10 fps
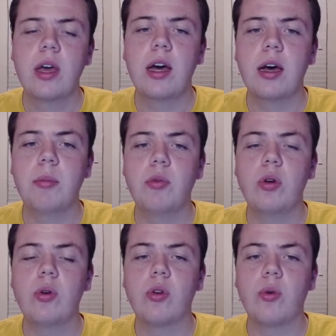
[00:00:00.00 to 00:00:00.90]
Um,
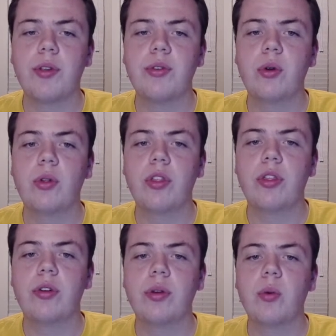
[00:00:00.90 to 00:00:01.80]
Northwestern only
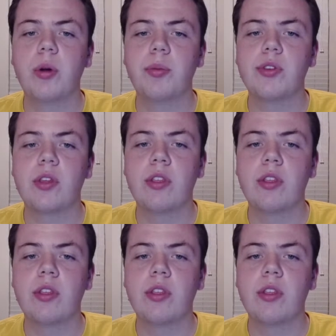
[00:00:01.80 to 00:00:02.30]
31%.